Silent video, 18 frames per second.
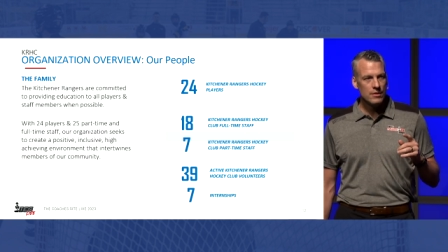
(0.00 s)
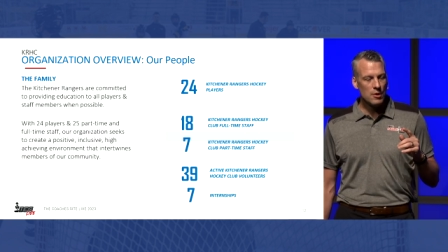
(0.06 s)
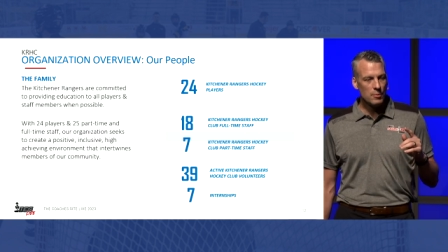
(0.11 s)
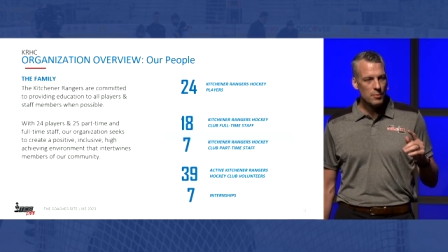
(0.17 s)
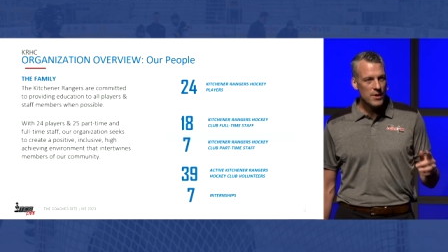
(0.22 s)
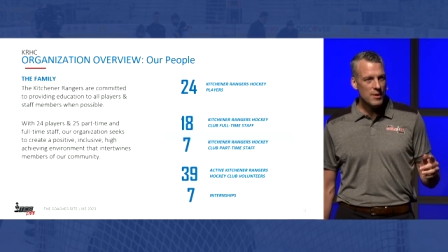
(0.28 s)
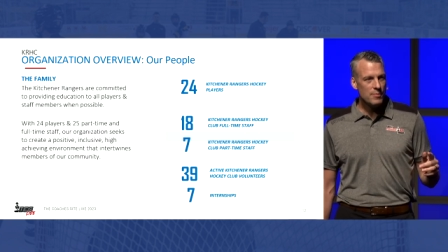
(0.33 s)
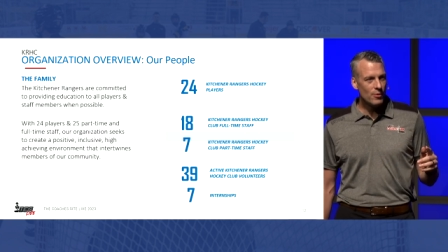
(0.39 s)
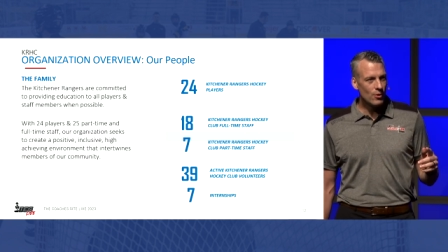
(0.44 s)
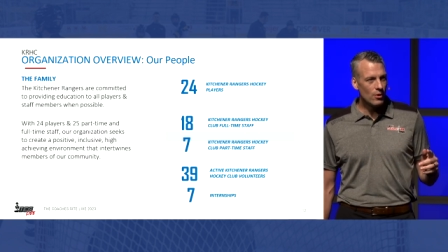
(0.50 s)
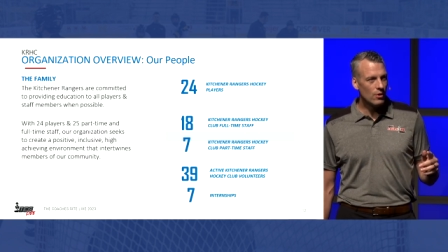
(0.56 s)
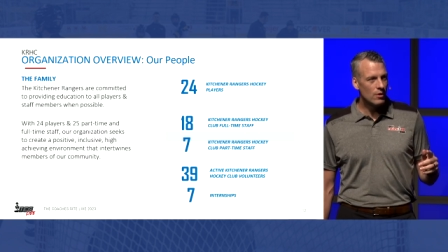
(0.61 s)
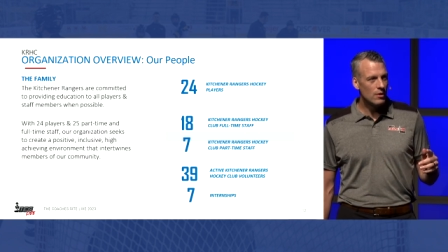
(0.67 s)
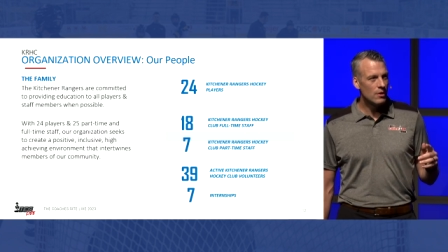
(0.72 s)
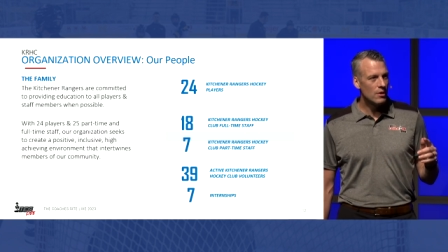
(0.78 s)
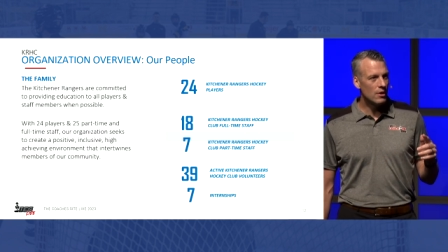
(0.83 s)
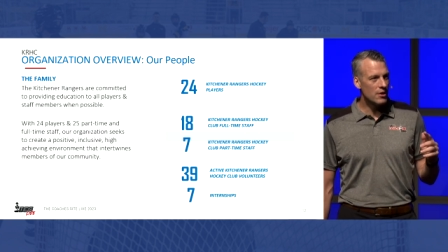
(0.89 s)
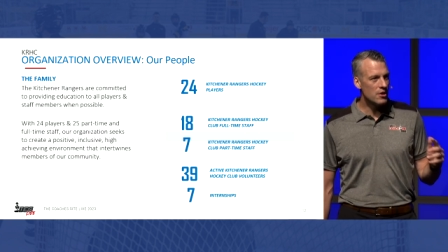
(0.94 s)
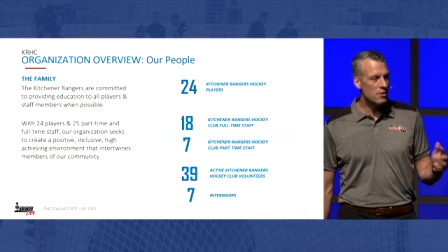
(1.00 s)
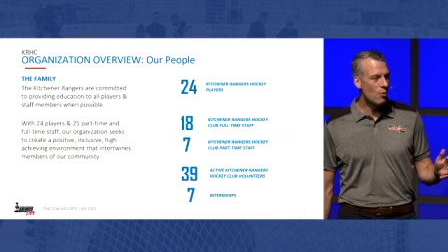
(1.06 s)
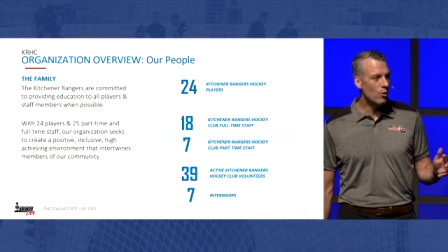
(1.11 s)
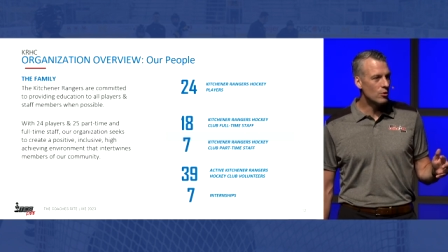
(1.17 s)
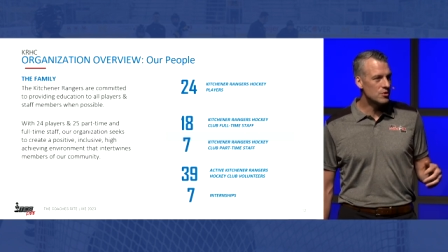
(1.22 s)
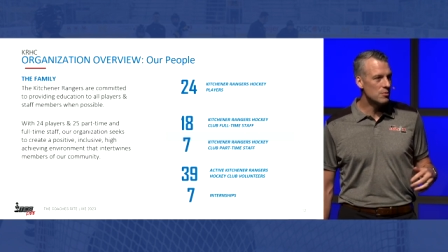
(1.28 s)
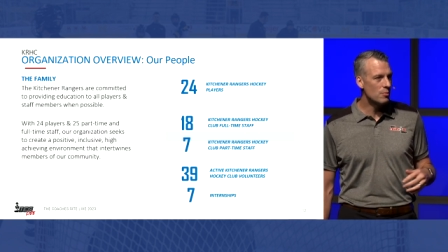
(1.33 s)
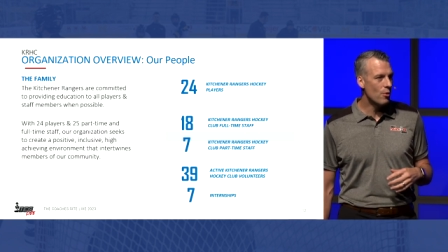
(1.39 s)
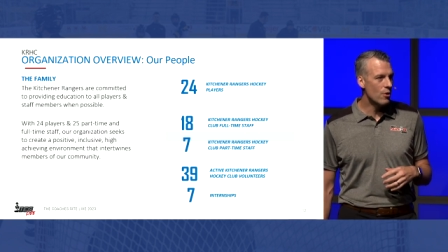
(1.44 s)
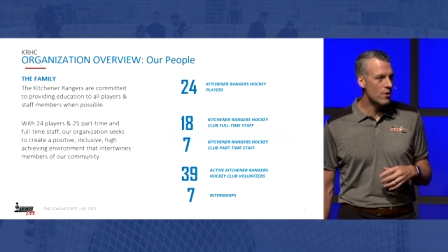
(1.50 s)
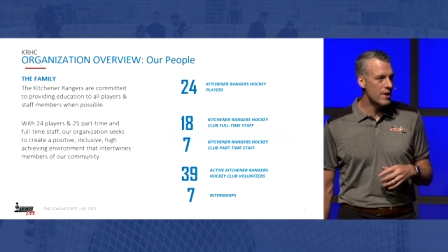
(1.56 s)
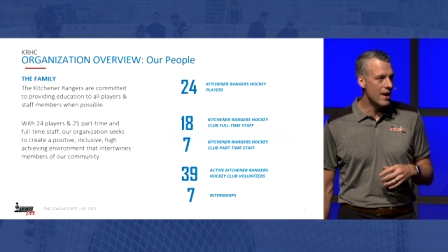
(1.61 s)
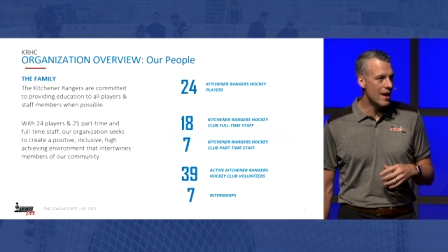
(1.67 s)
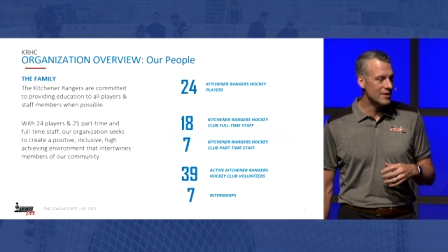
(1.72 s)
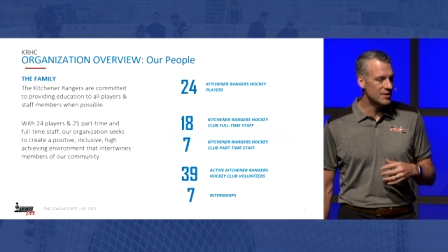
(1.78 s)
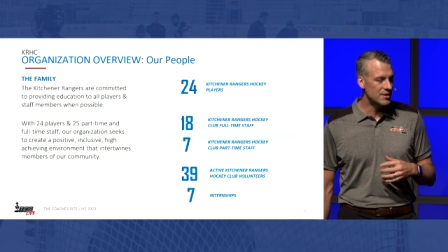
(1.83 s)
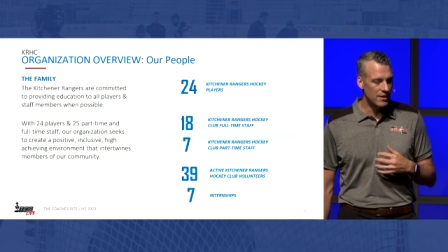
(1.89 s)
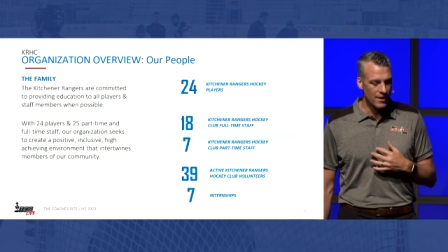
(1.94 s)
your people are your most
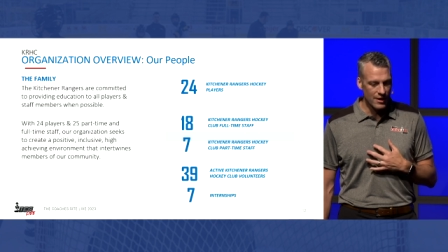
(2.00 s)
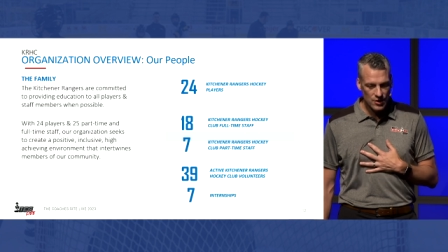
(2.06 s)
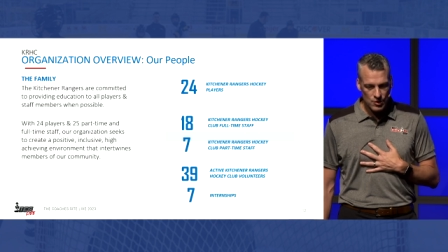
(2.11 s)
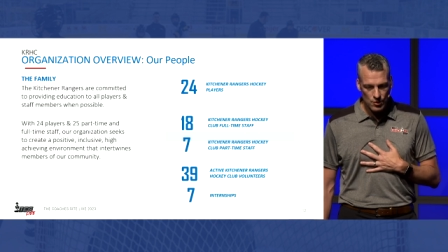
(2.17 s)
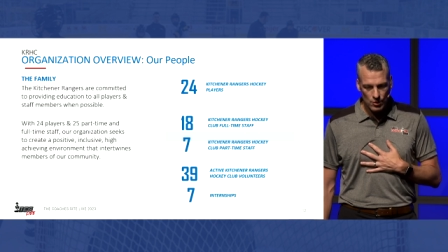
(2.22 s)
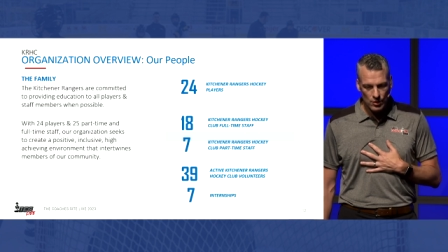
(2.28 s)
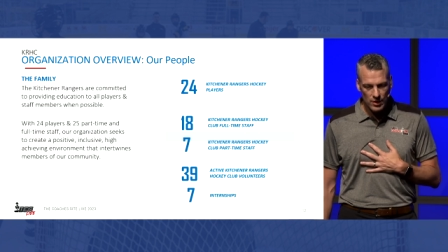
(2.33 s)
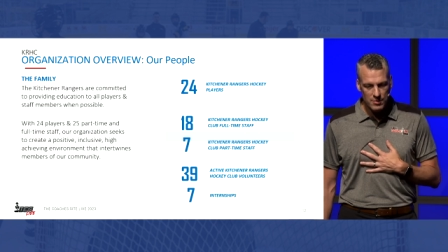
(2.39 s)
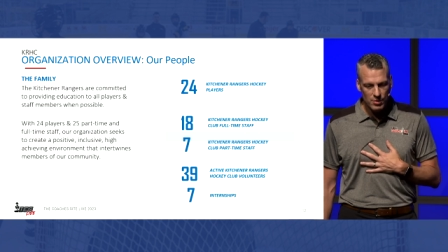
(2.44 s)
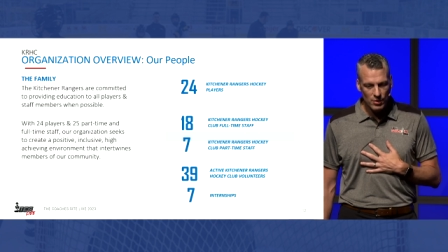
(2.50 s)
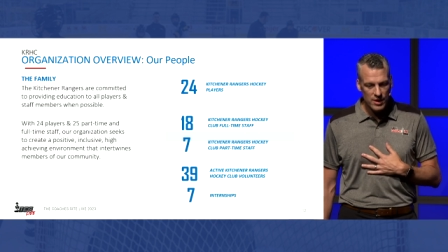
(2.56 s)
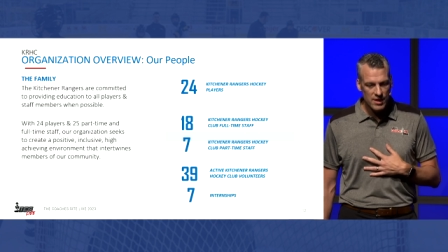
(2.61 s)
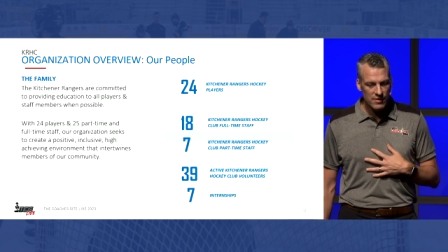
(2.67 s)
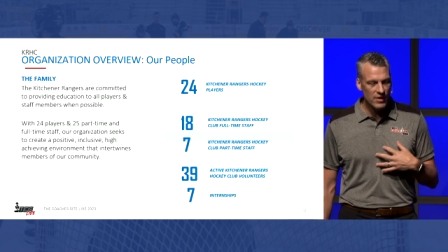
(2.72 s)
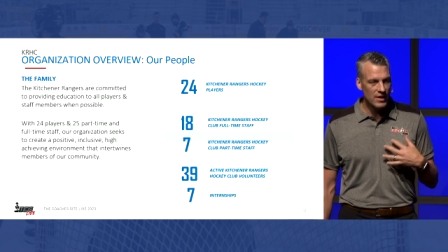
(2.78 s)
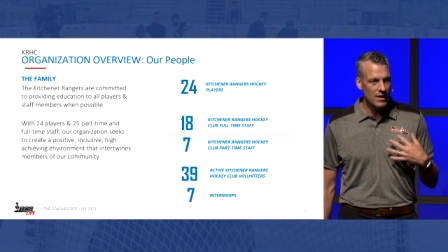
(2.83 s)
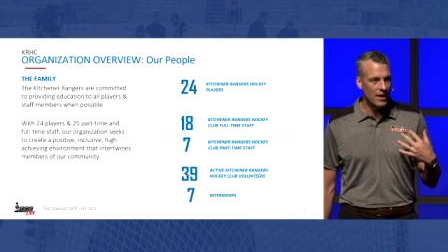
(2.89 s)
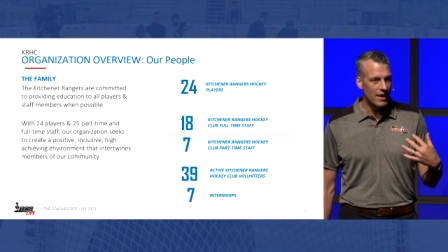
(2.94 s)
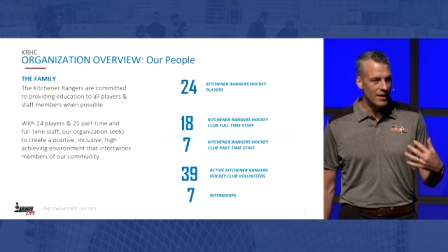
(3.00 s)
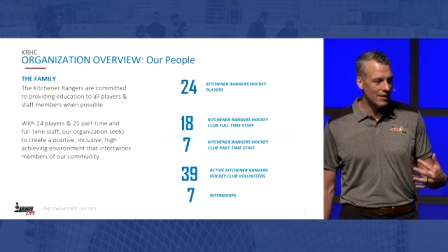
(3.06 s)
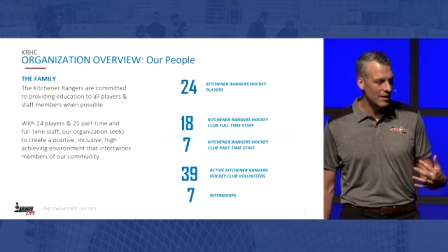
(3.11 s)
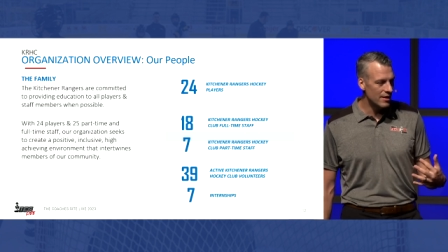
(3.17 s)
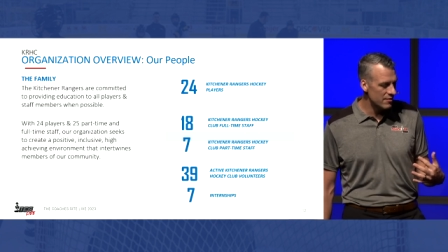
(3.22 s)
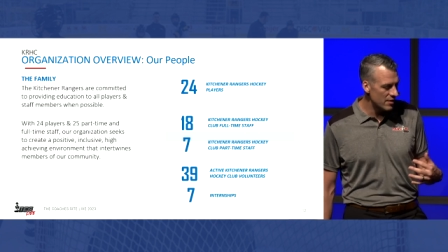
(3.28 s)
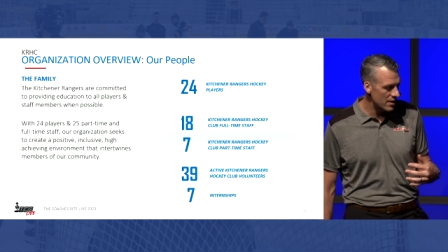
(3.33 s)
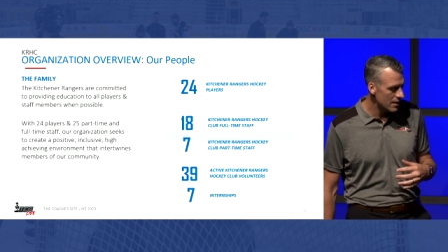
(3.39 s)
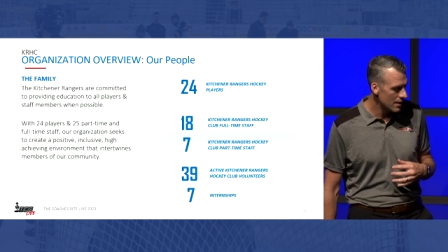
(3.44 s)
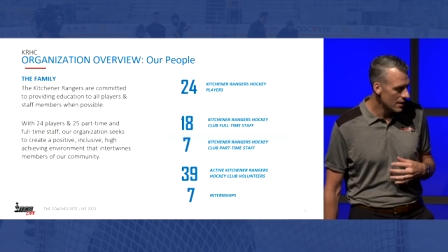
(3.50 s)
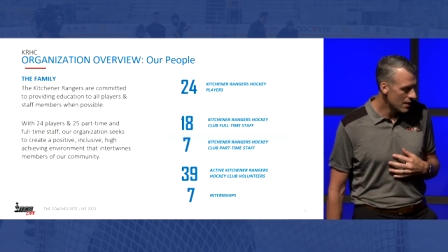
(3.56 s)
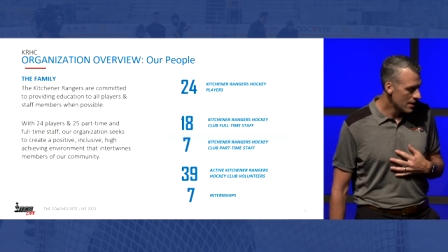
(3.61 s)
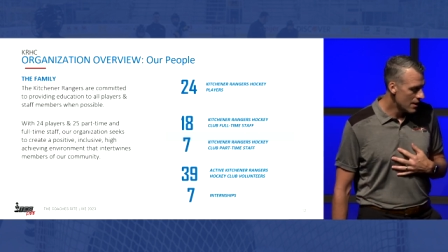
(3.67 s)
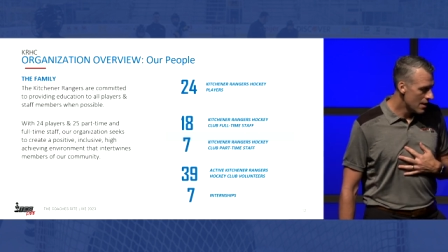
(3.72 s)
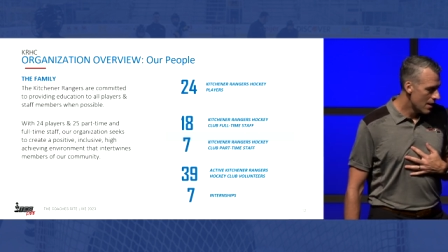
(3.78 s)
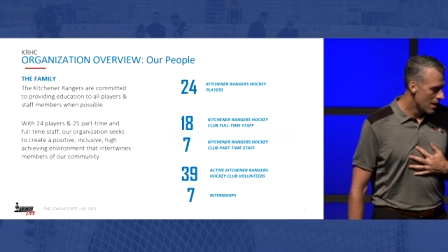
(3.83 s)
important asset. I truly believe it. I live it.